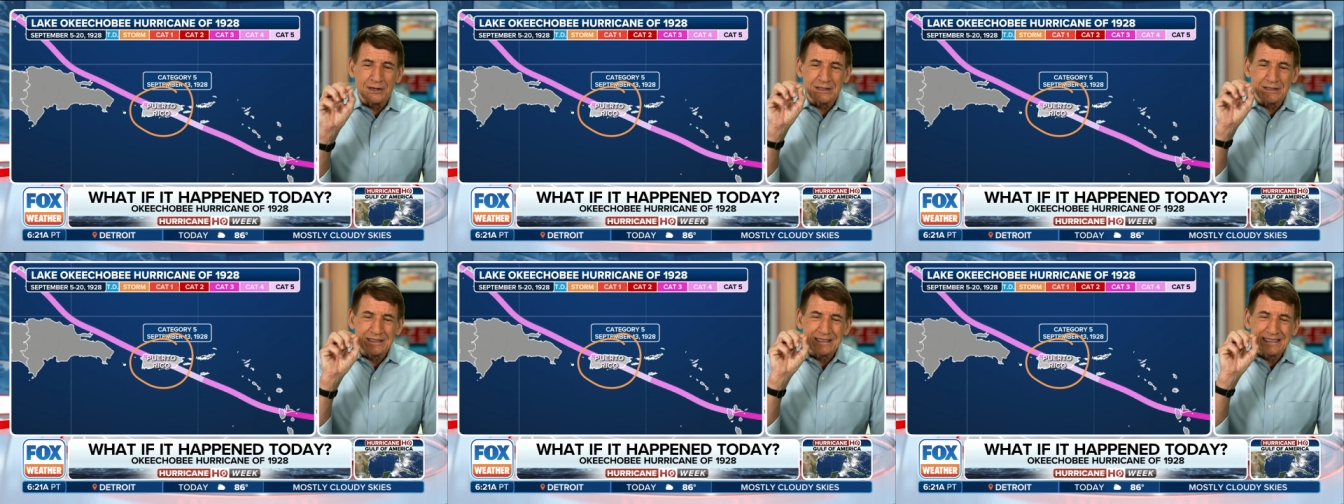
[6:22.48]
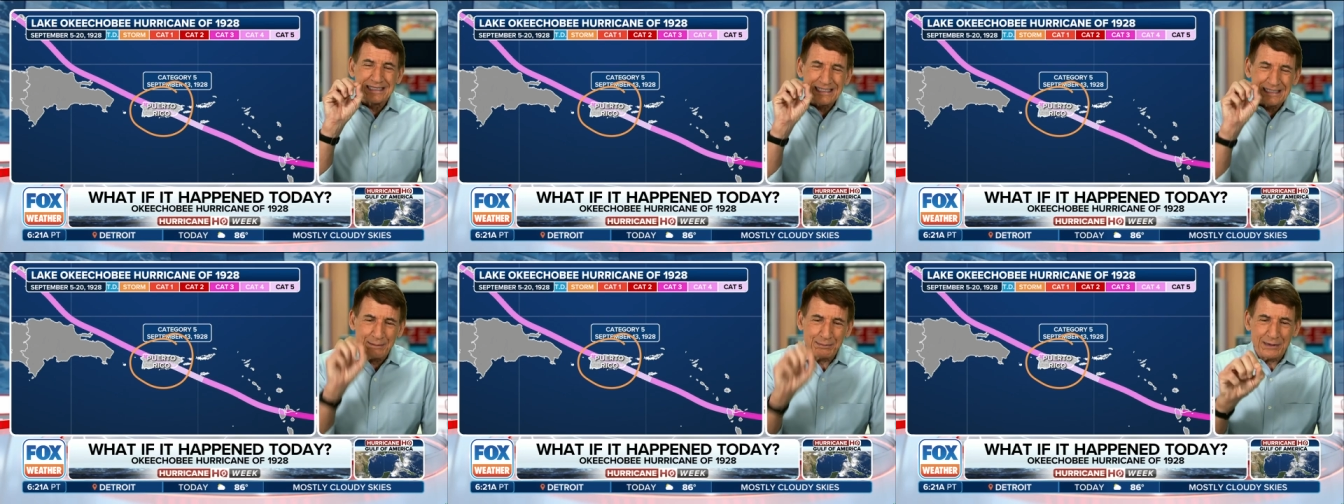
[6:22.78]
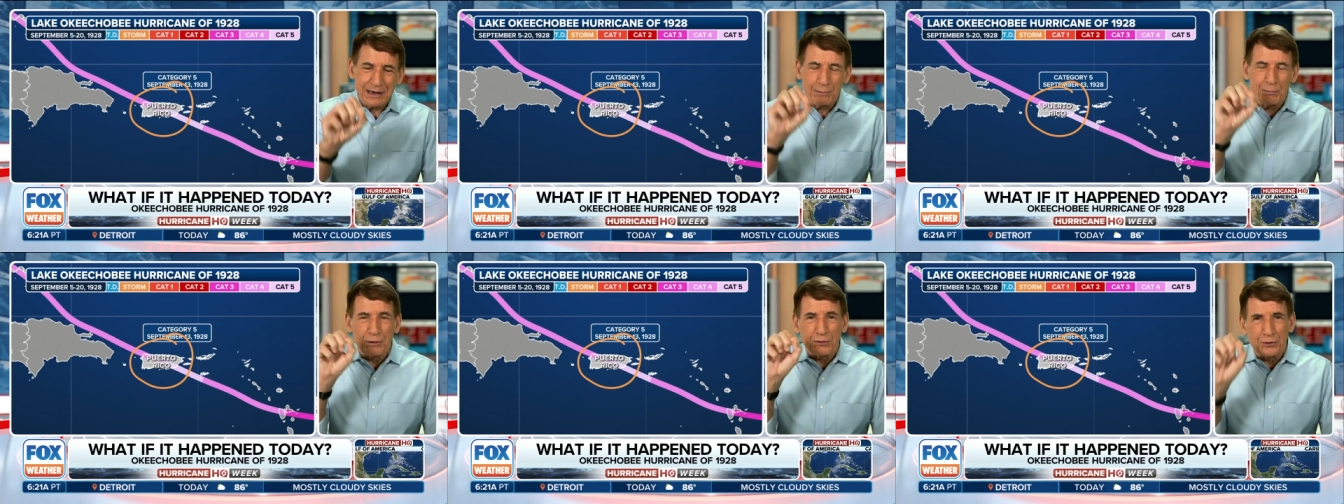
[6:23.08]
because
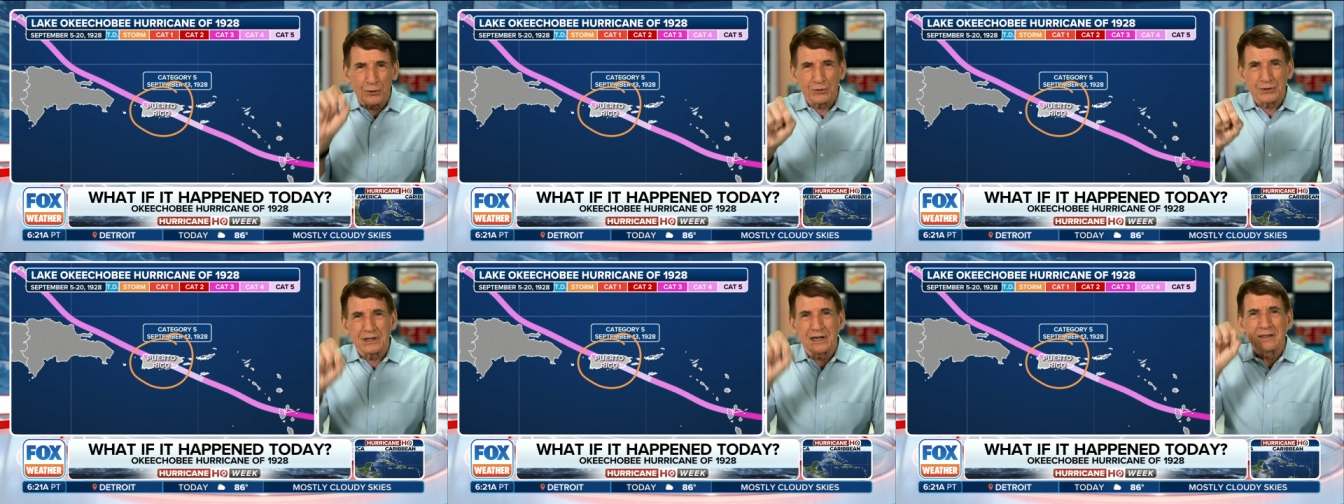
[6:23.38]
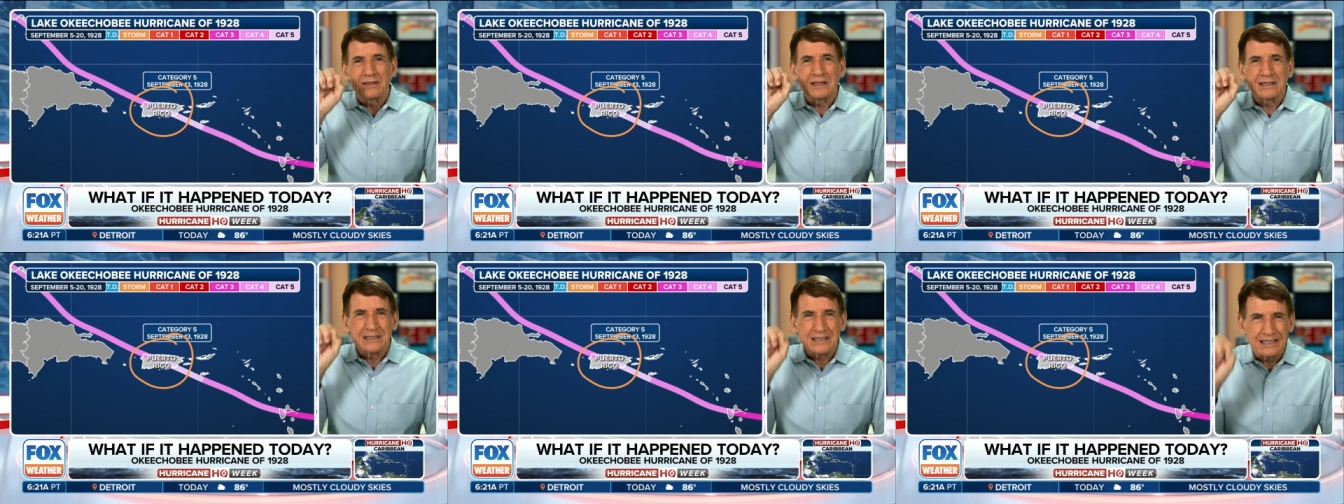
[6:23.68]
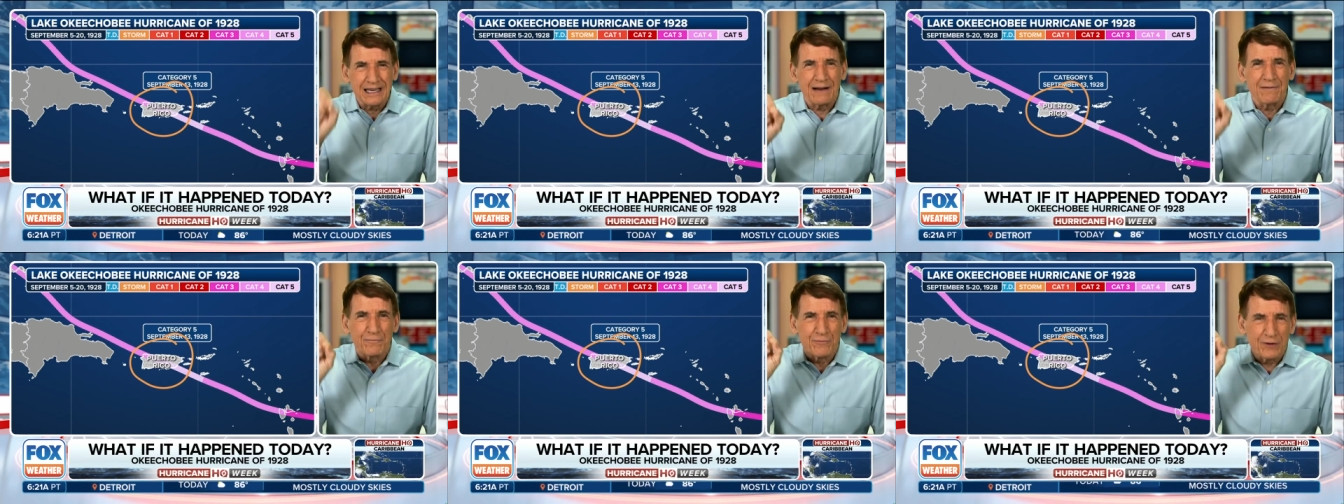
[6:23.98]
September 13th is
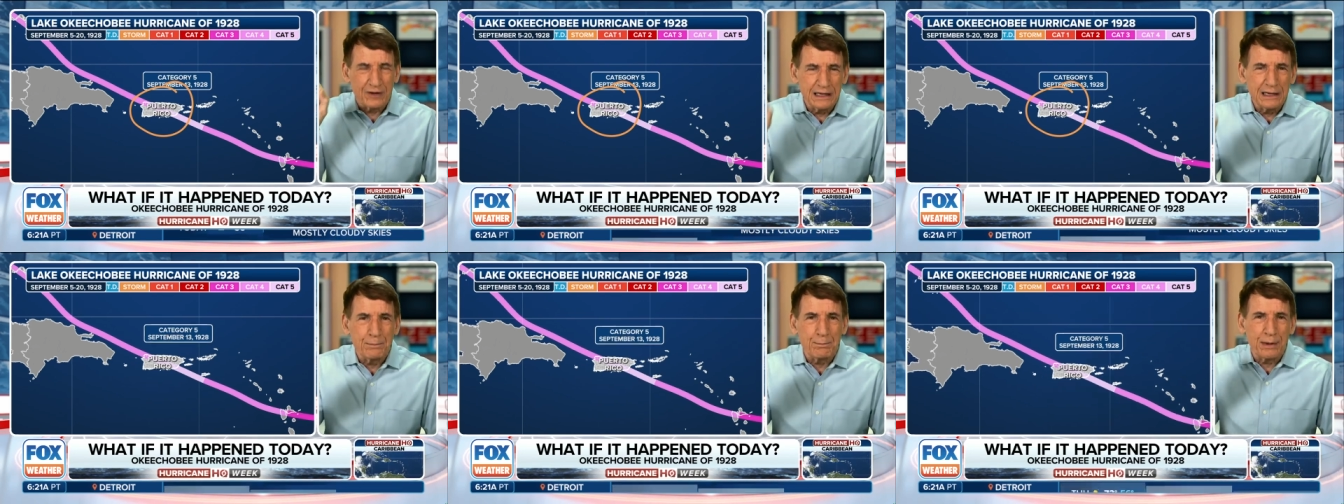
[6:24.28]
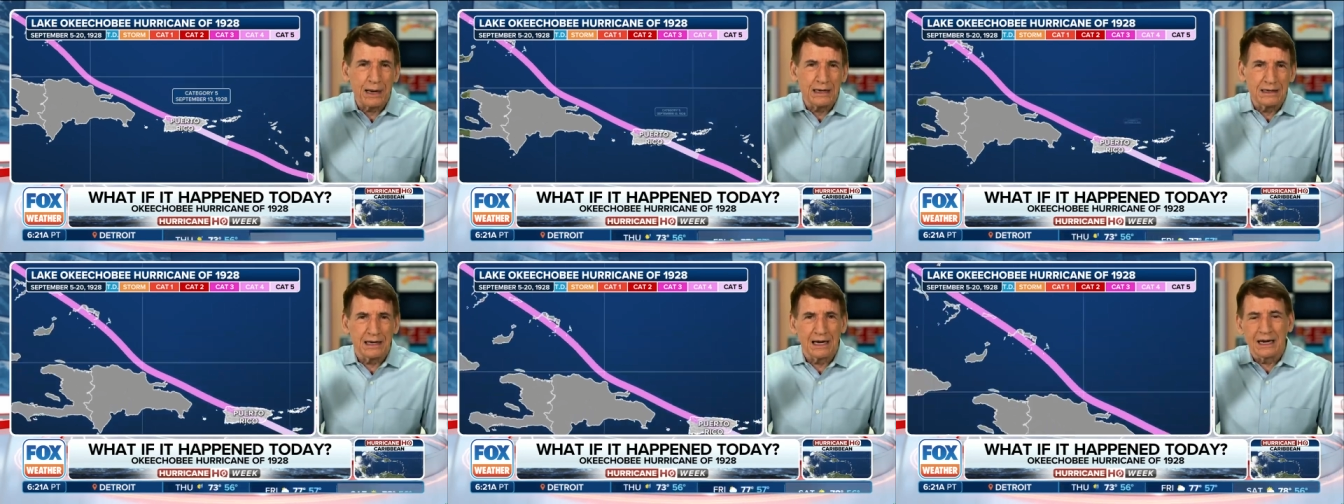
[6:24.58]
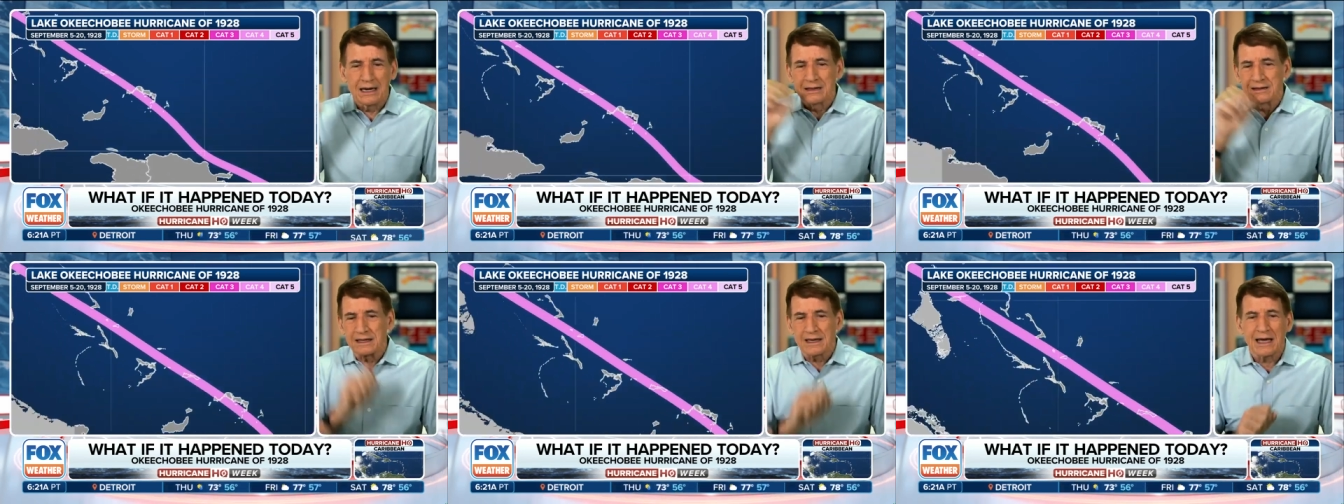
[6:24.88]
San Felipe
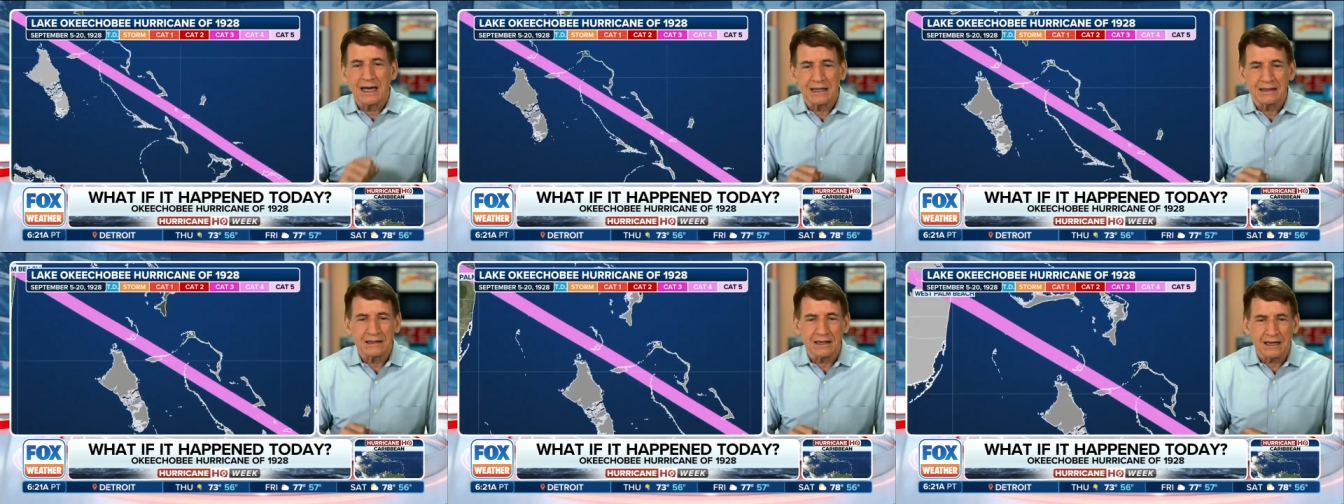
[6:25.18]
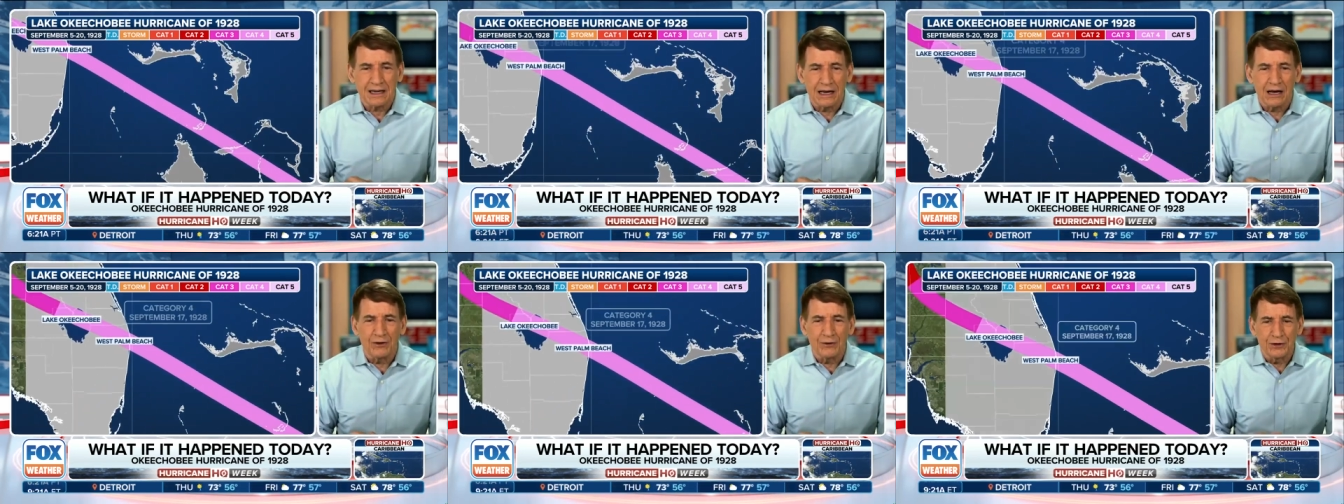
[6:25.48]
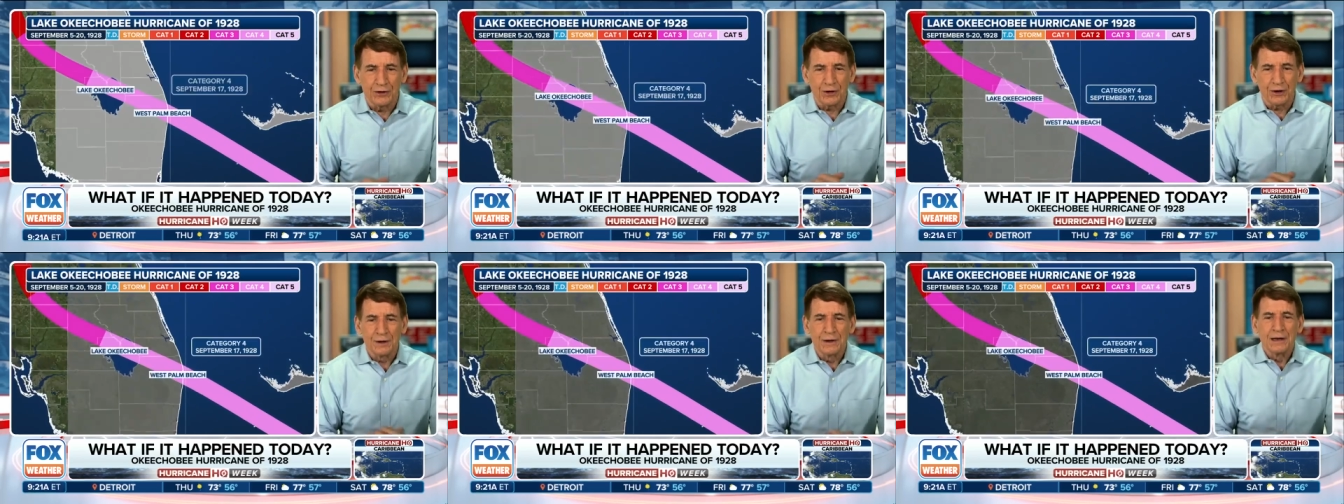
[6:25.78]
Day in the Catholic
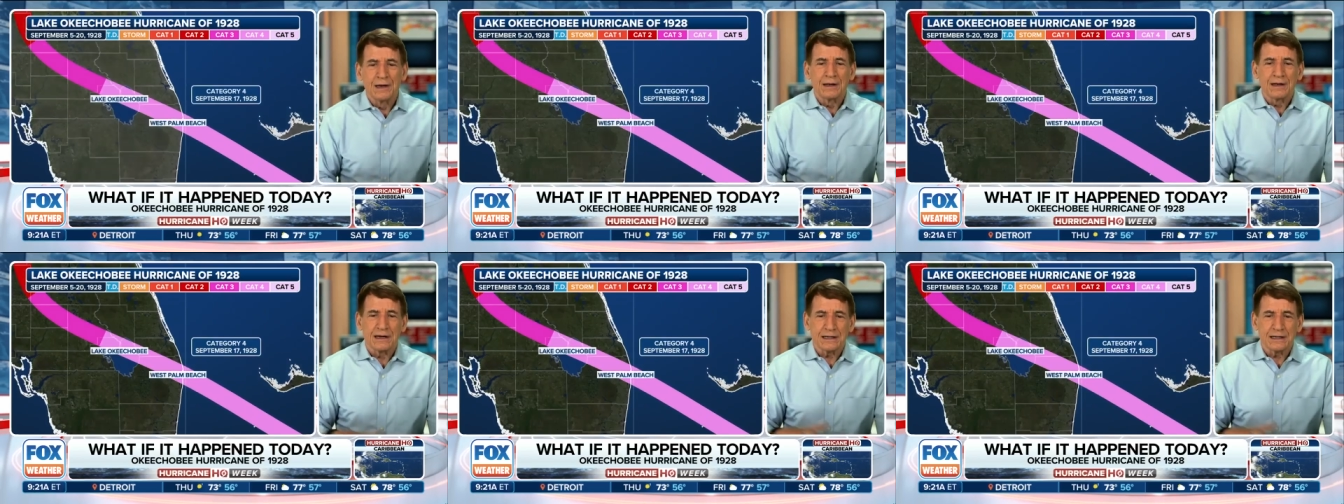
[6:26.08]
calendar.